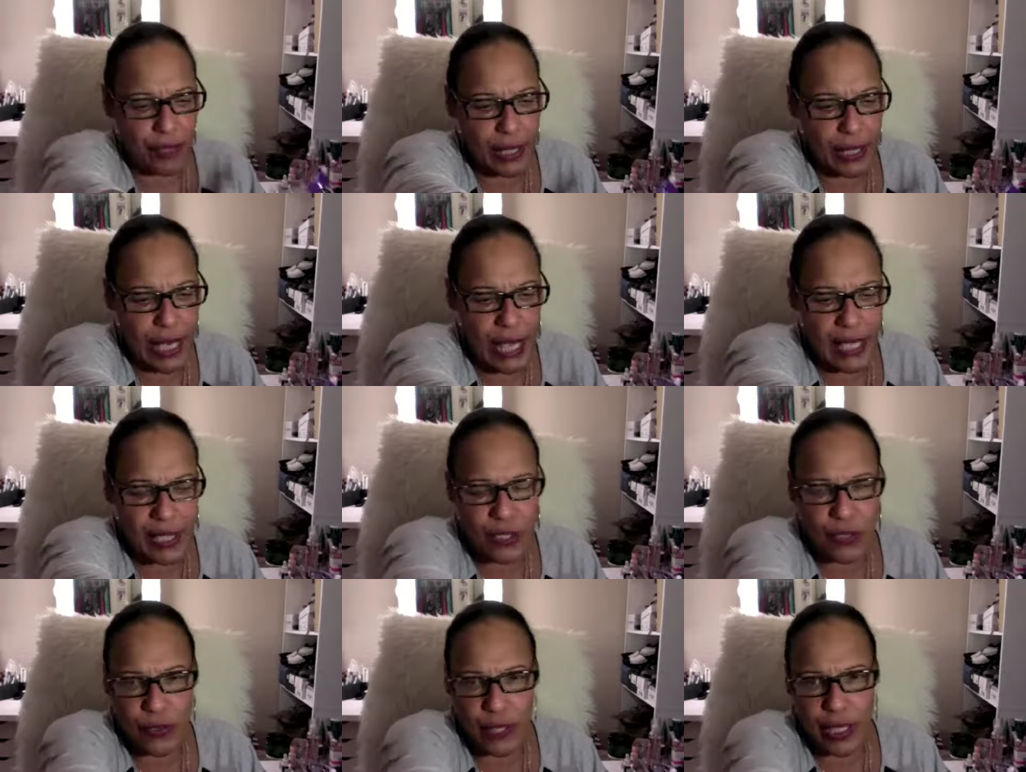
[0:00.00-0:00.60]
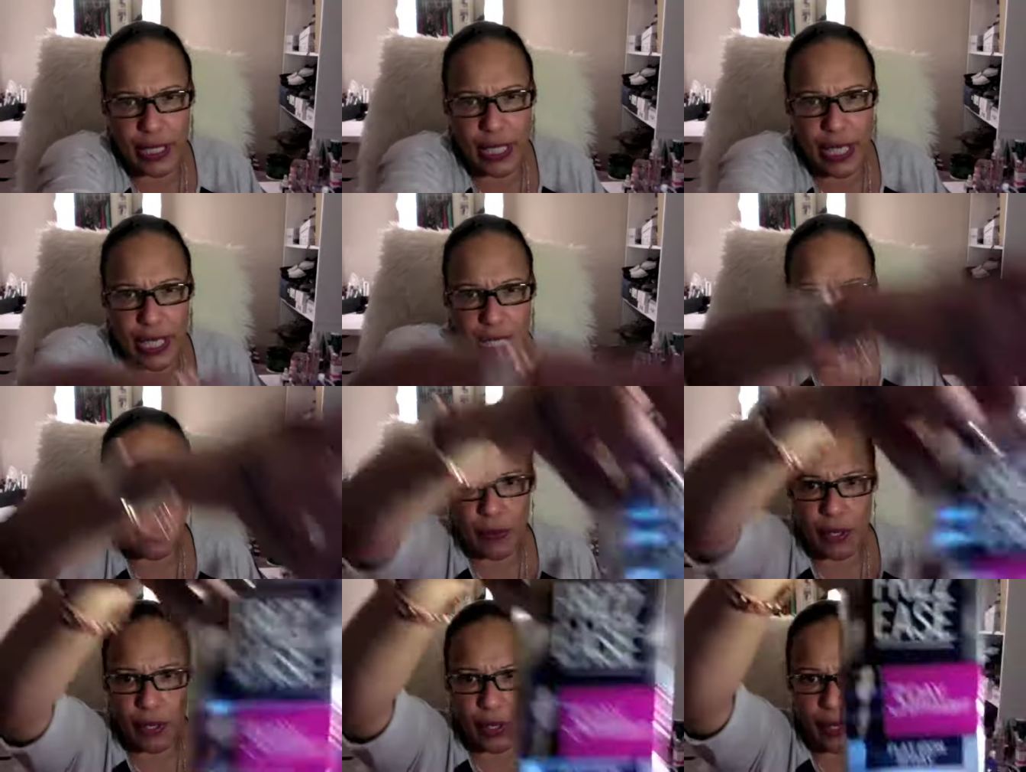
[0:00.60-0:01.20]
It lasts three
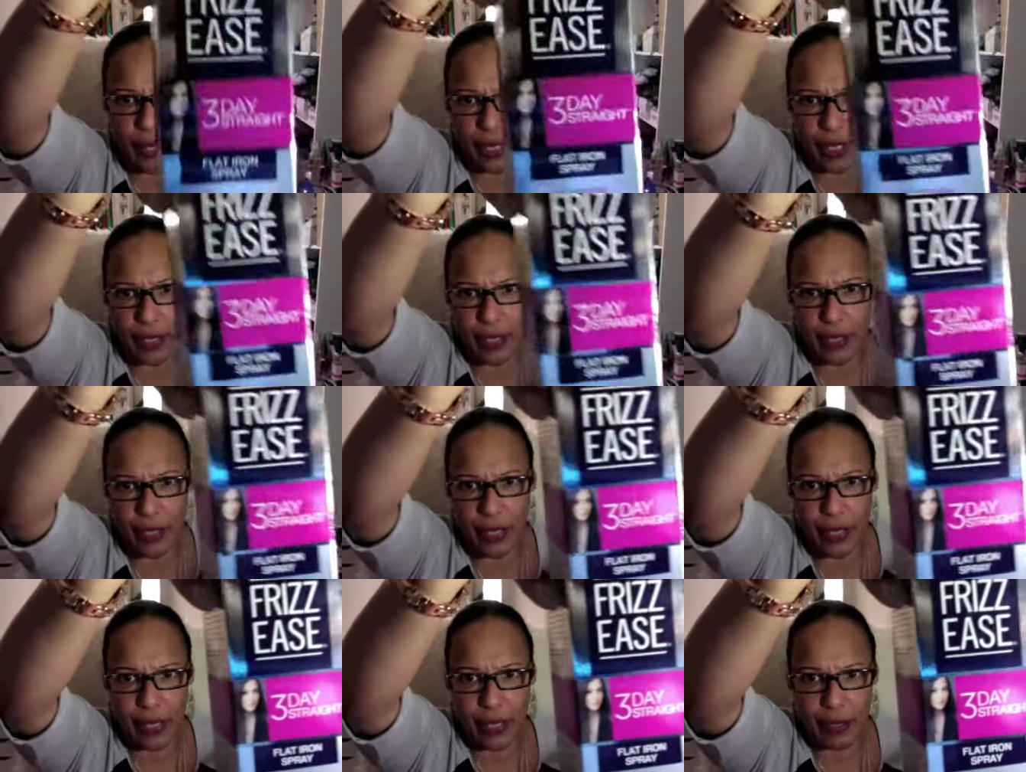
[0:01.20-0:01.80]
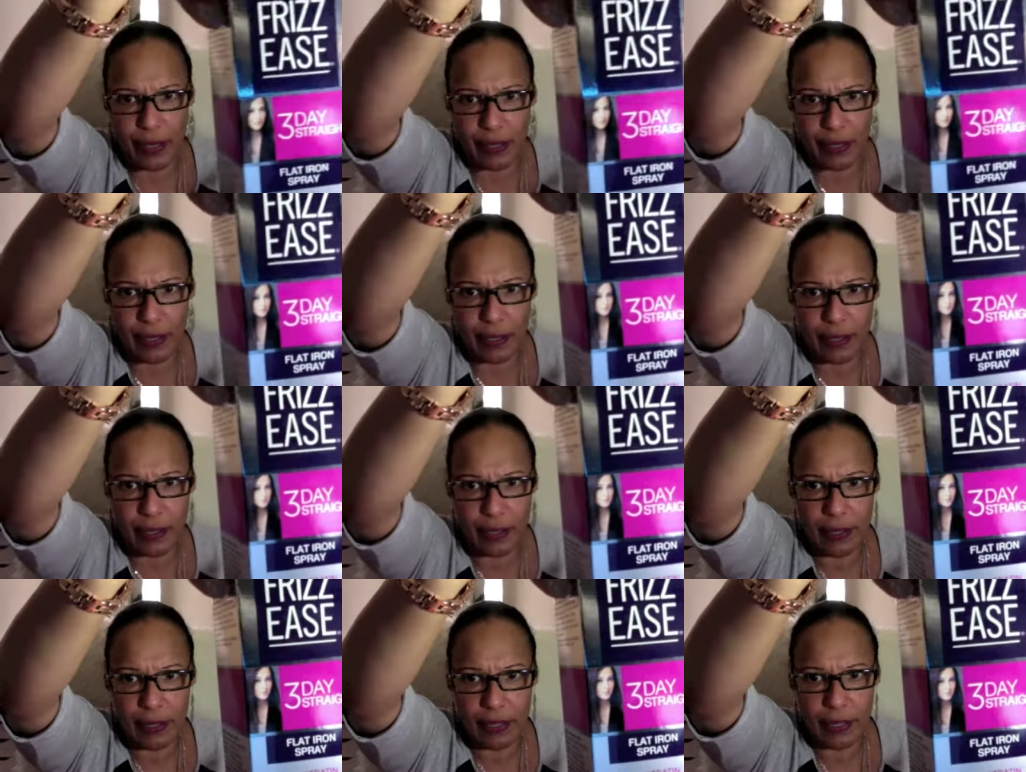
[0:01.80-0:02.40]
days when you iron your hair.
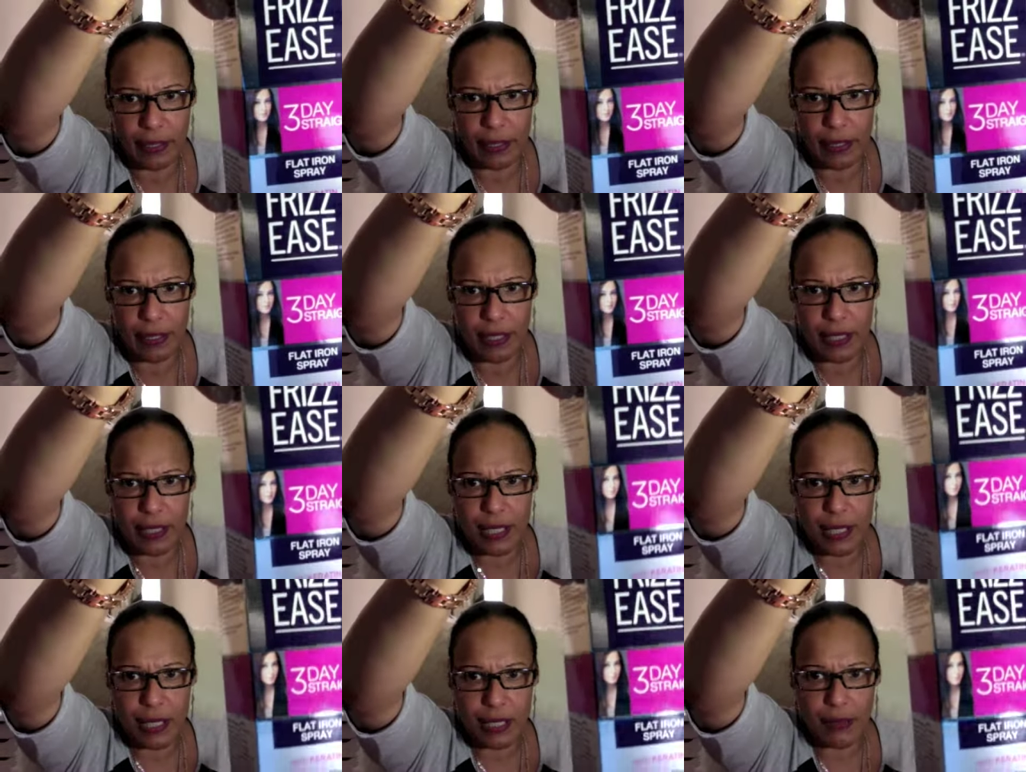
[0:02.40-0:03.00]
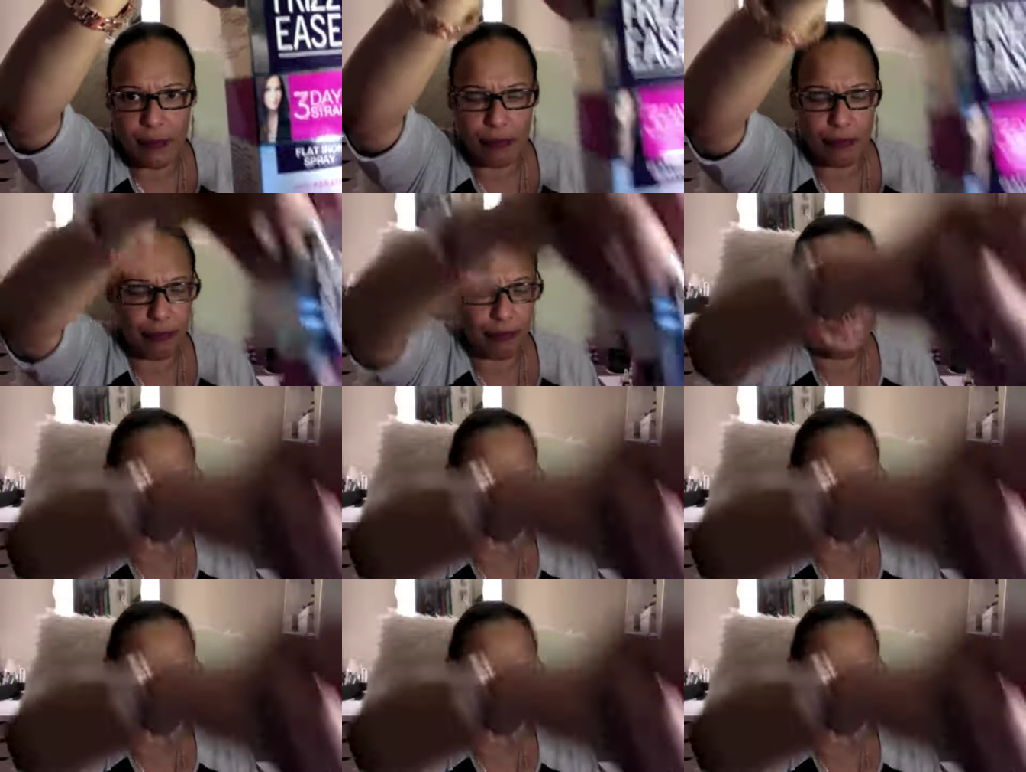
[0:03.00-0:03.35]
See?